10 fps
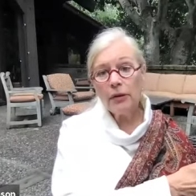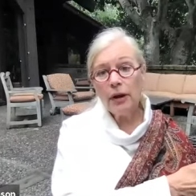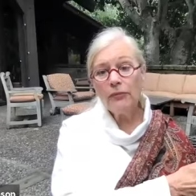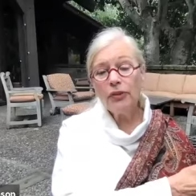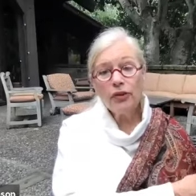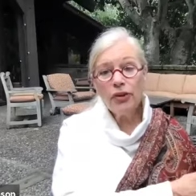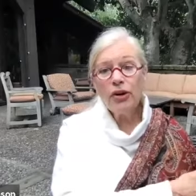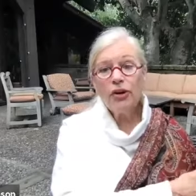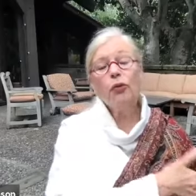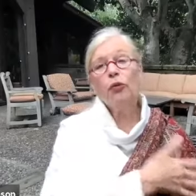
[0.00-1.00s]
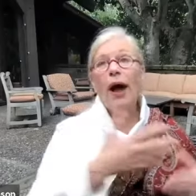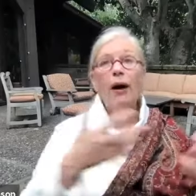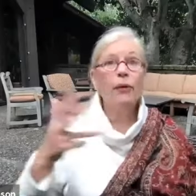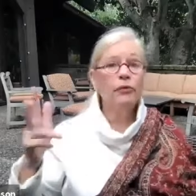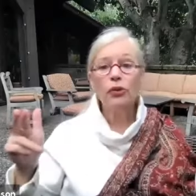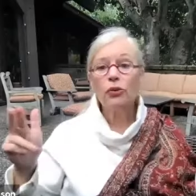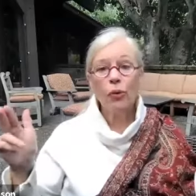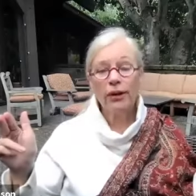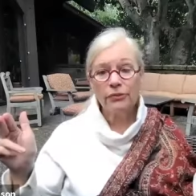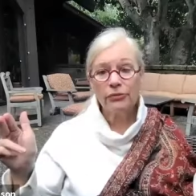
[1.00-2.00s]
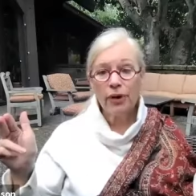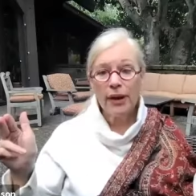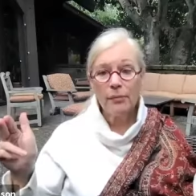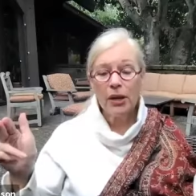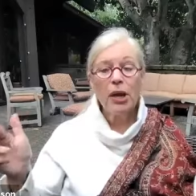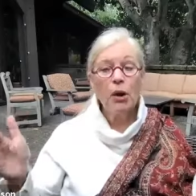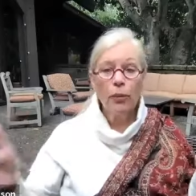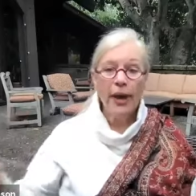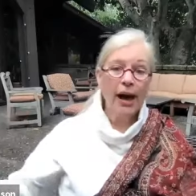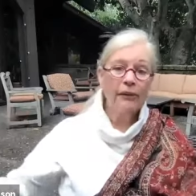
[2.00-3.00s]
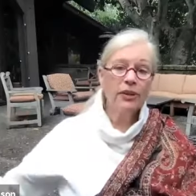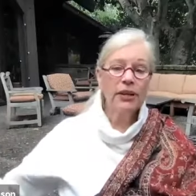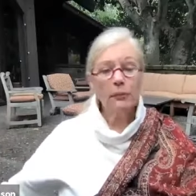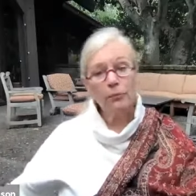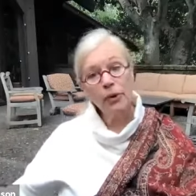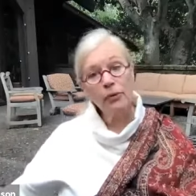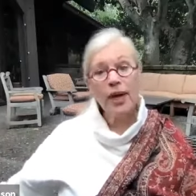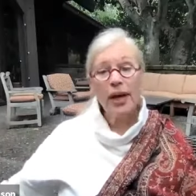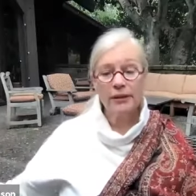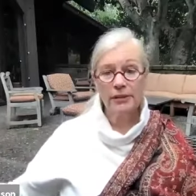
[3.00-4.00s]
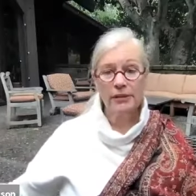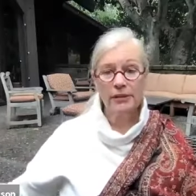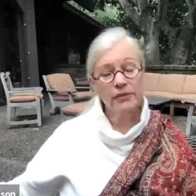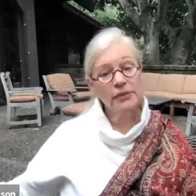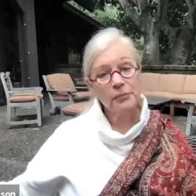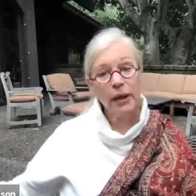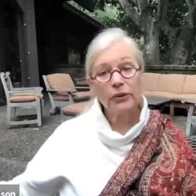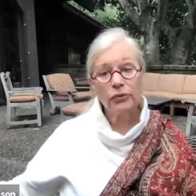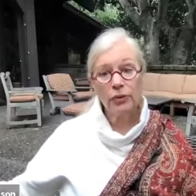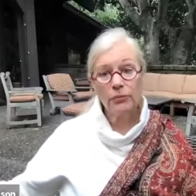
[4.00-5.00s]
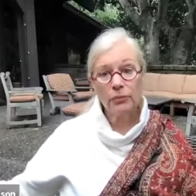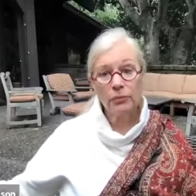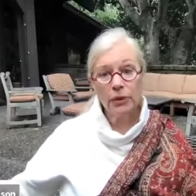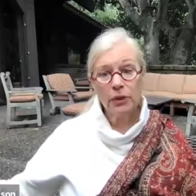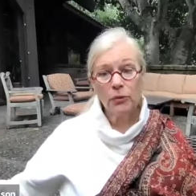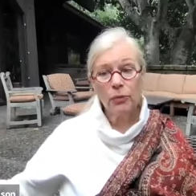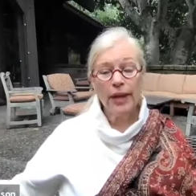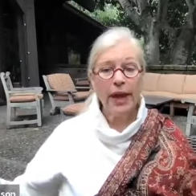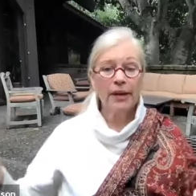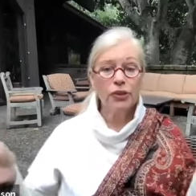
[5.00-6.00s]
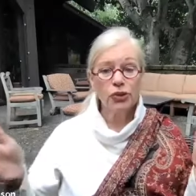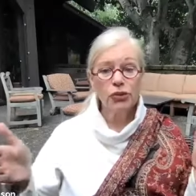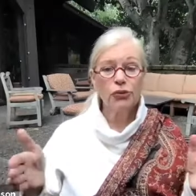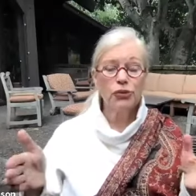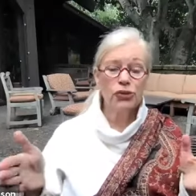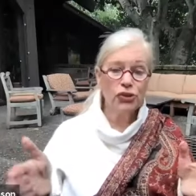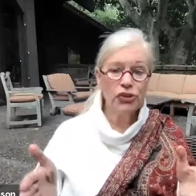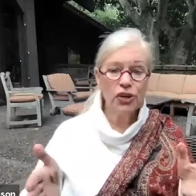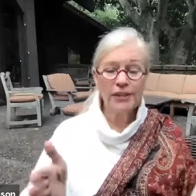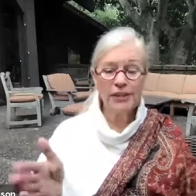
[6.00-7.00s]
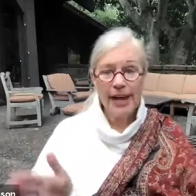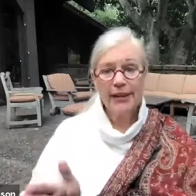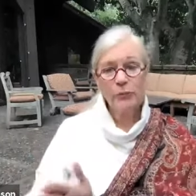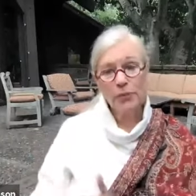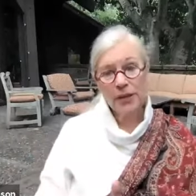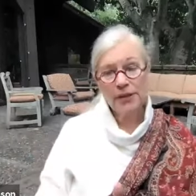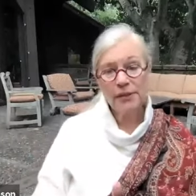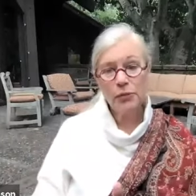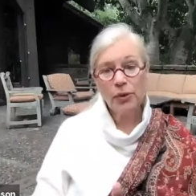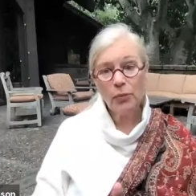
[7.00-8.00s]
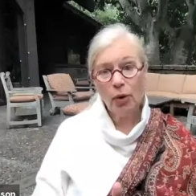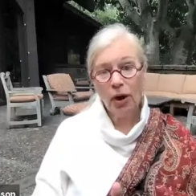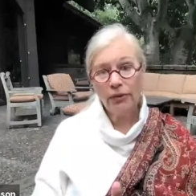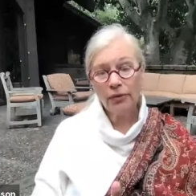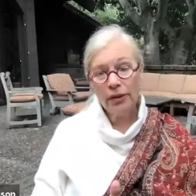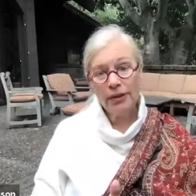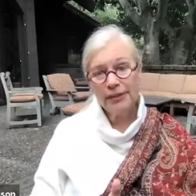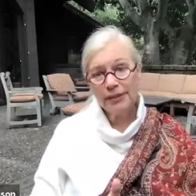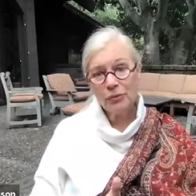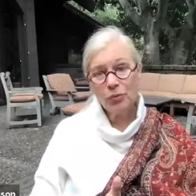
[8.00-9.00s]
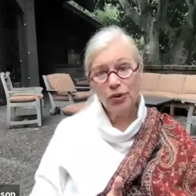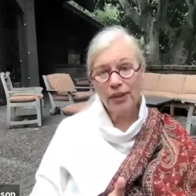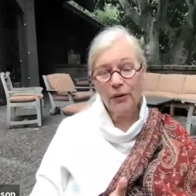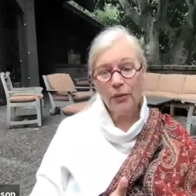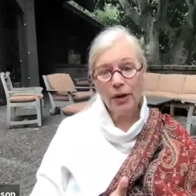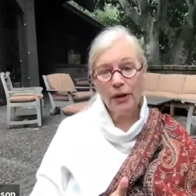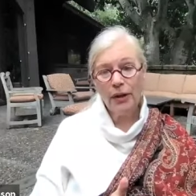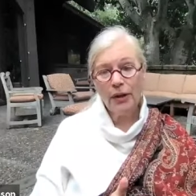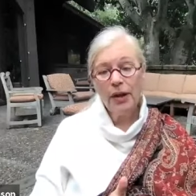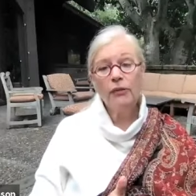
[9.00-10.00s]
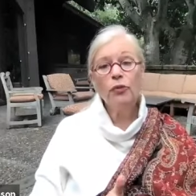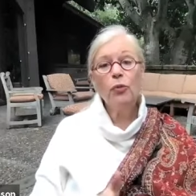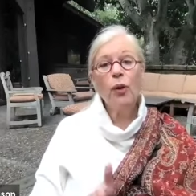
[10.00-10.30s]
of the good or however you want to frame it. We have to get both ends of the spectrum. We can't choose to just take the pieces we want. It doesn't work that way. If you